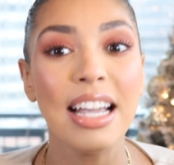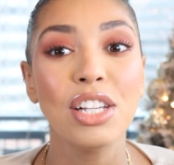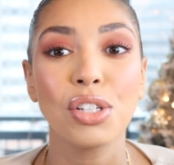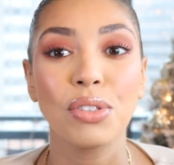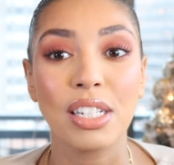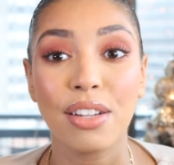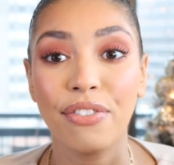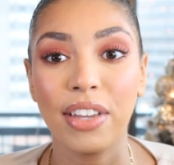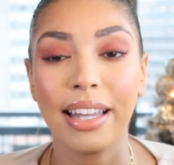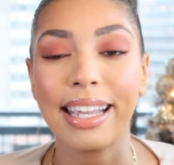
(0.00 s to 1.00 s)
so it doesn't
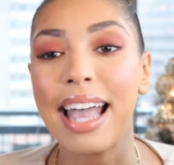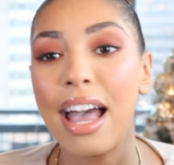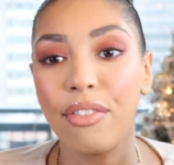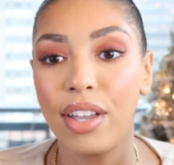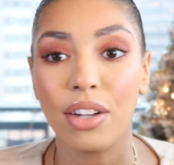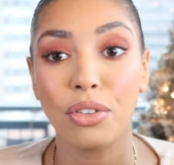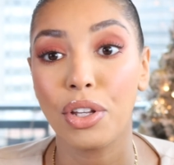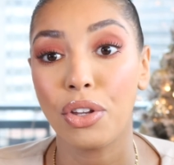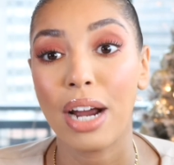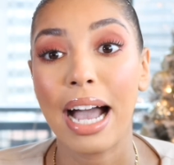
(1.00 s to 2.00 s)
feel like heavy
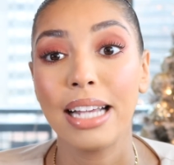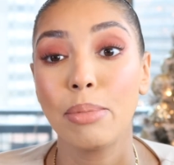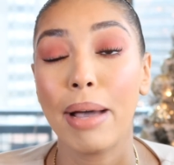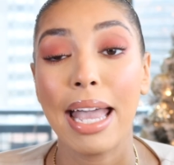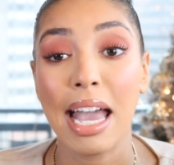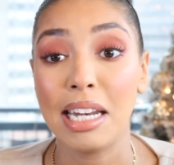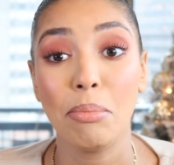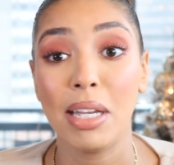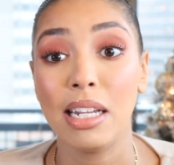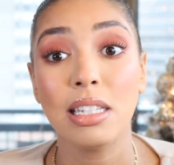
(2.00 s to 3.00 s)
underneath your eyes by any
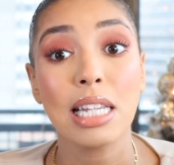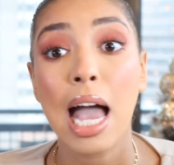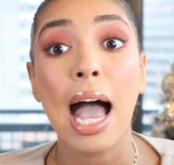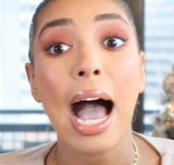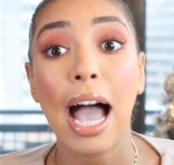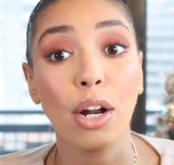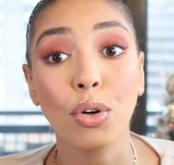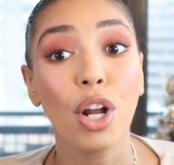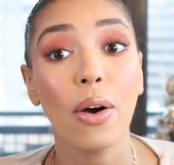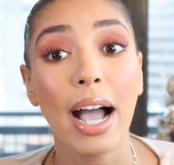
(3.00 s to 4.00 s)
means. I don't
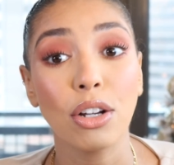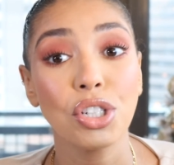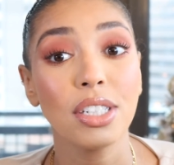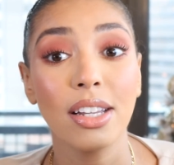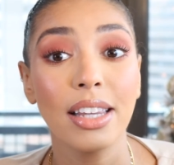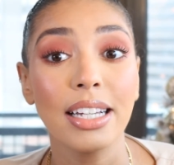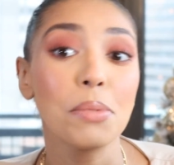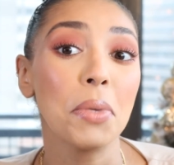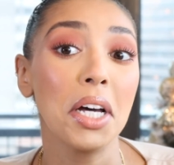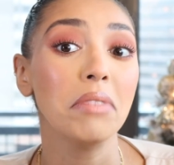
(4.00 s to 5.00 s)
know how she did this,
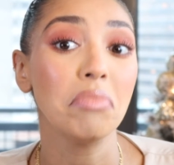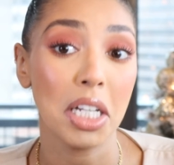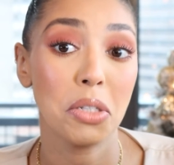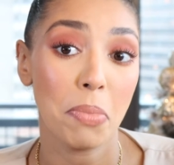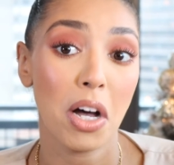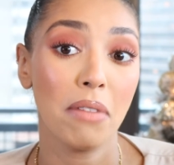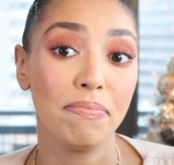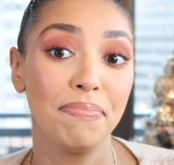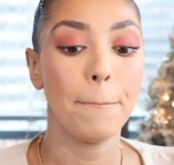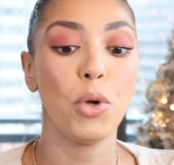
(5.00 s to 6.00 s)
but it's bomb.
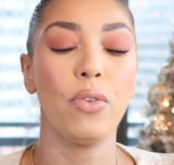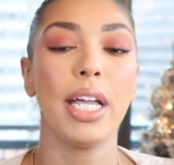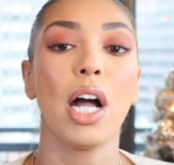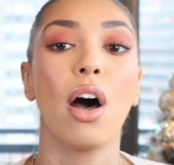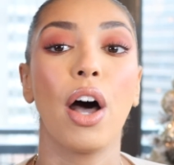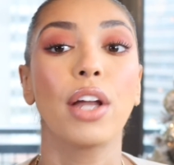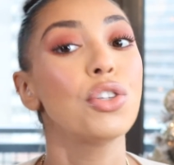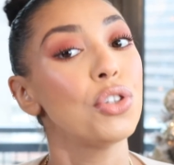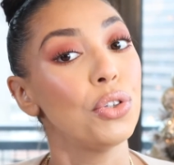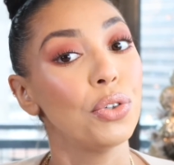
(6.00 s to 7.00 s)
Moving on
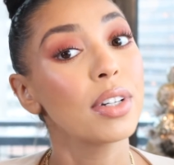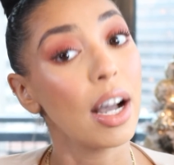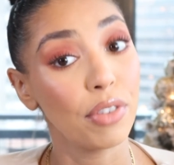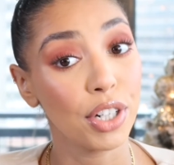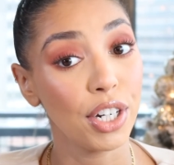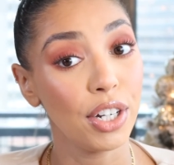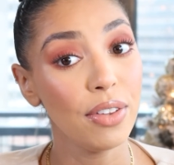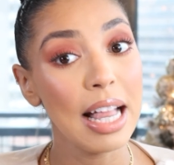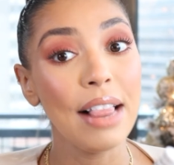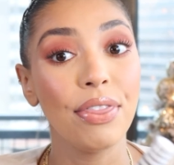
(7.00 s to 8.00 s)
to CoverGirl.
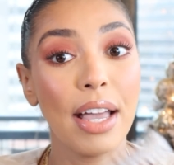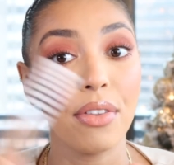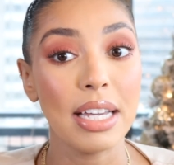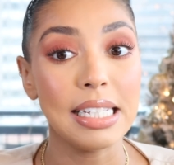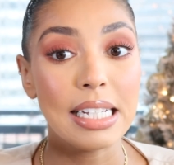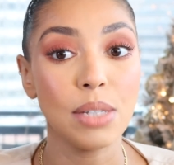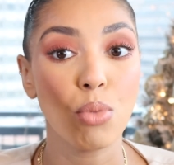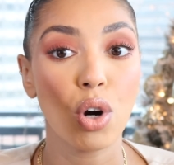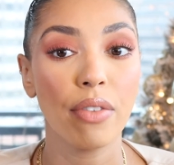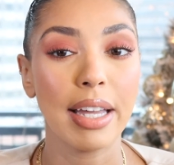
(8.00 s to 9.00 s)
Now this is
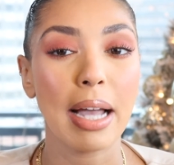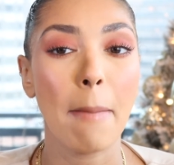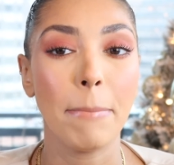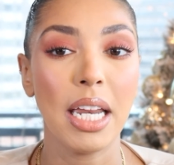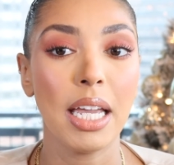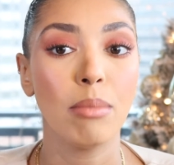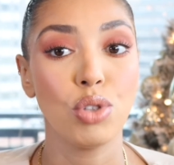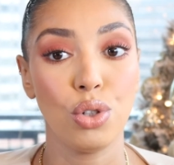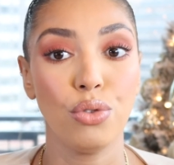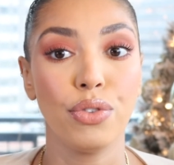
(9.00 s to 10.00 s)
more of like a medium
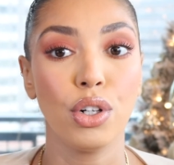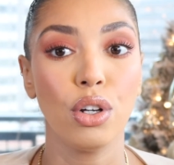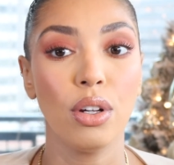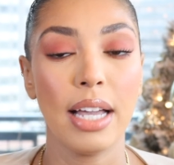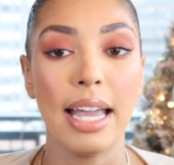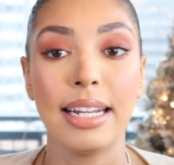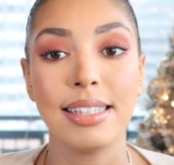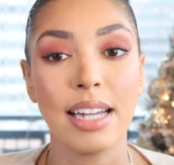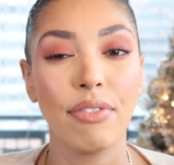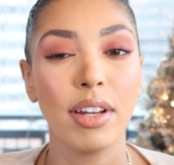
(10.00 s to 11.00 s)
to full, and it's
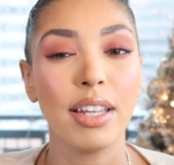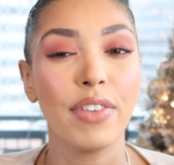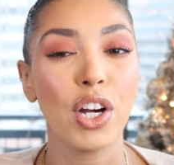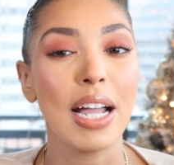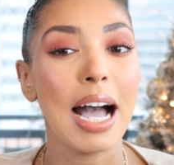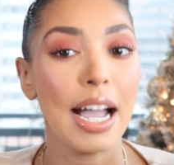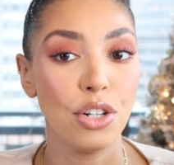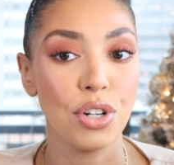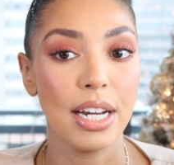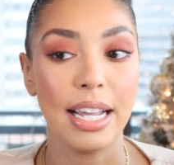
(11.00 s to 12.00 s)
definitely very
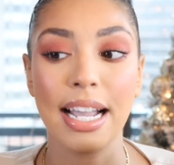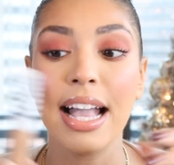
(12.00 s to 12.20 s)
hydrating.